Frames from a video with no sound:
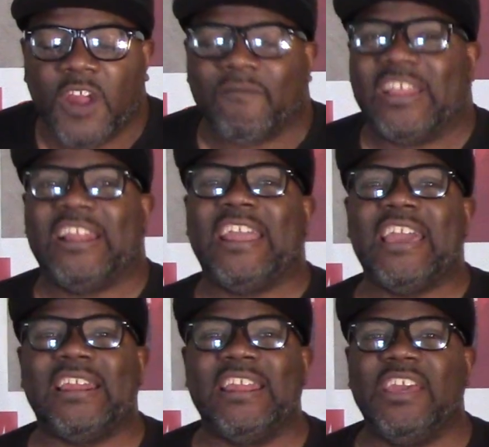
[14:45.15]

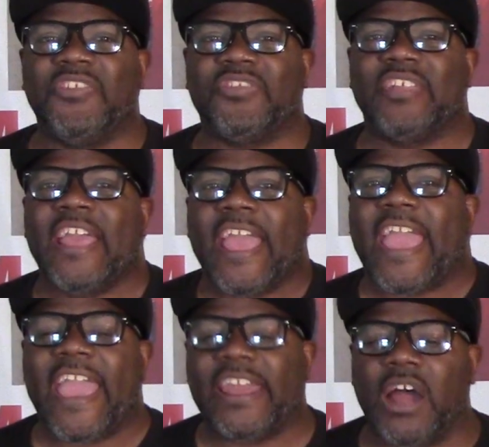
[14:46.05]
Relentless
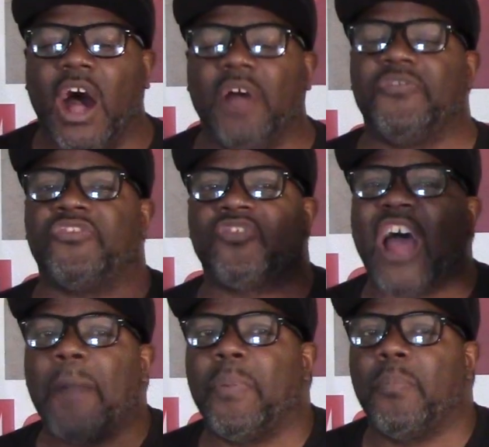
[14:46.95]
and
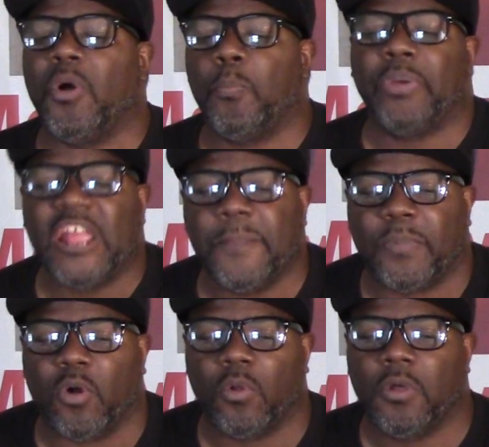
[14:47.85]
unstoppable
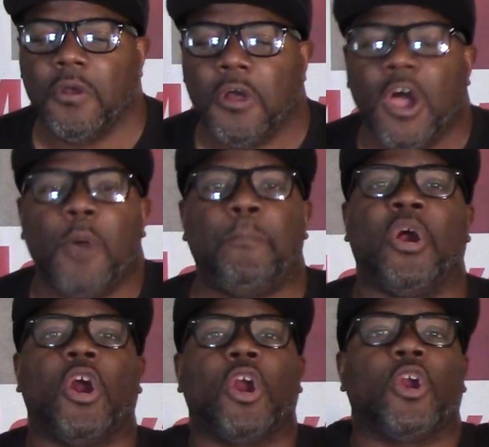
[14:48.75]
people
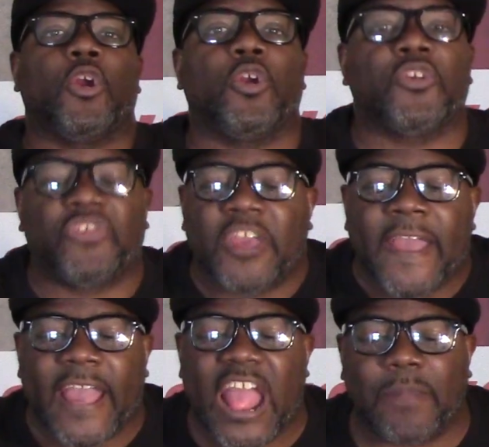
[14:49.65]
purge
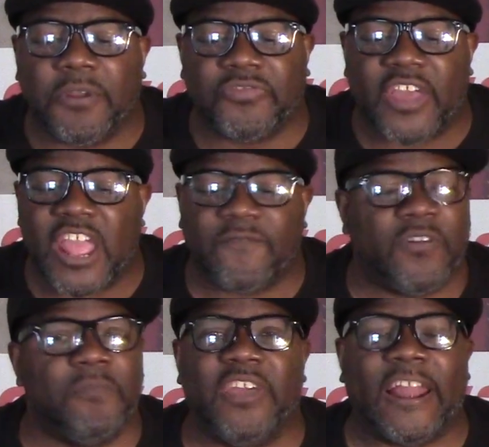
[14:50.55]
everything
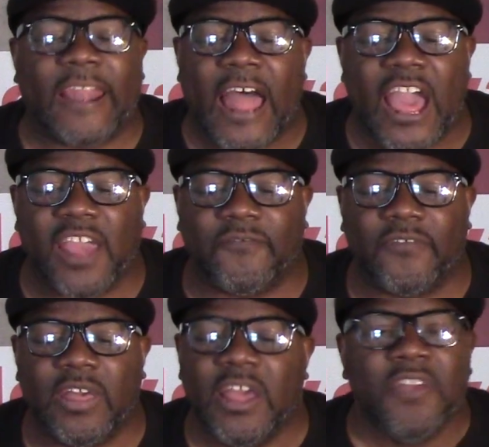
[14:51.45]
from their
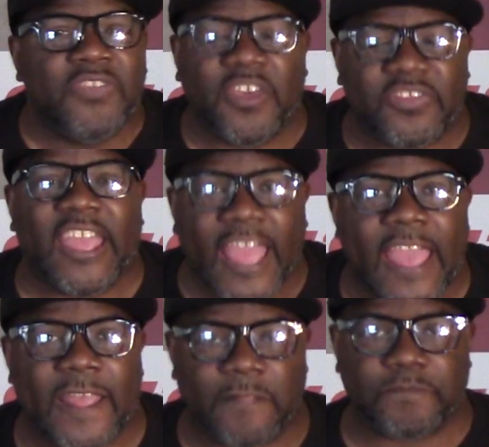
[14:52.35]
life that they
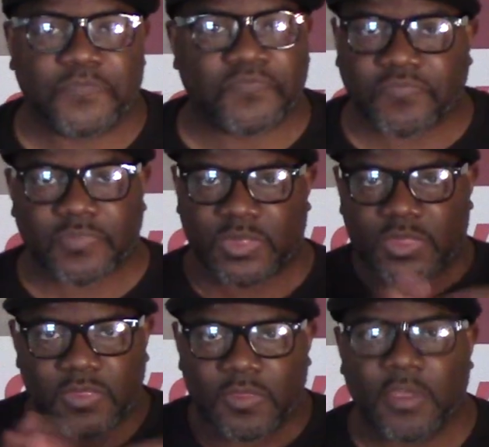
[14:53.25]
hate.
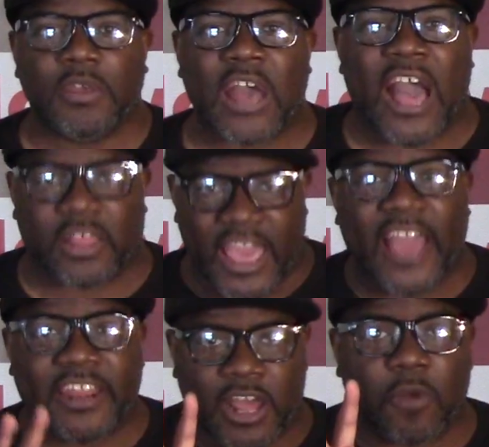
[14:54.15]
I
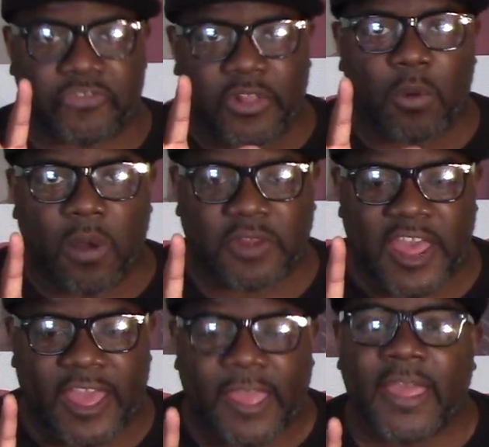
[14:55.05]
had to go slow on
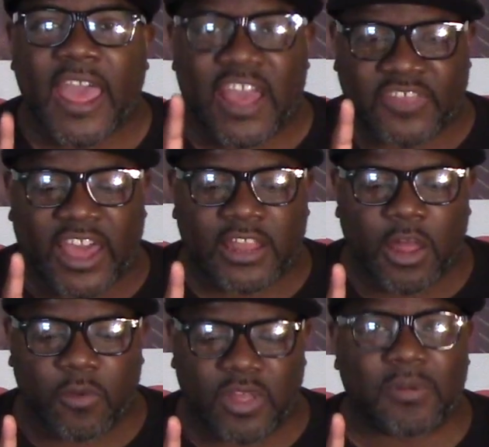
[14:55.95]
that. As I
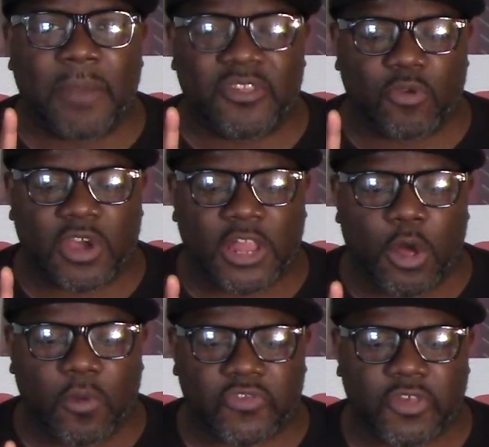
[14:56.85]
close, I'm coming to a
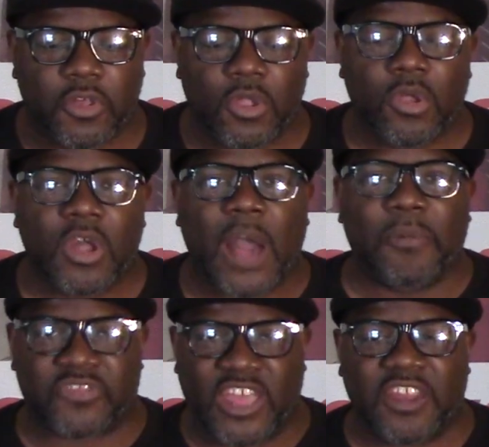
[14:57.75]
close. I'm
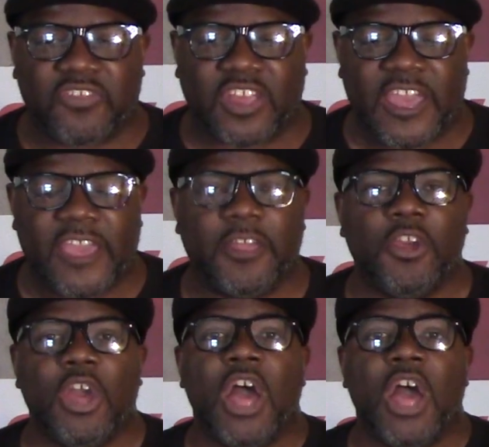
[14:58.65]
going to say this again.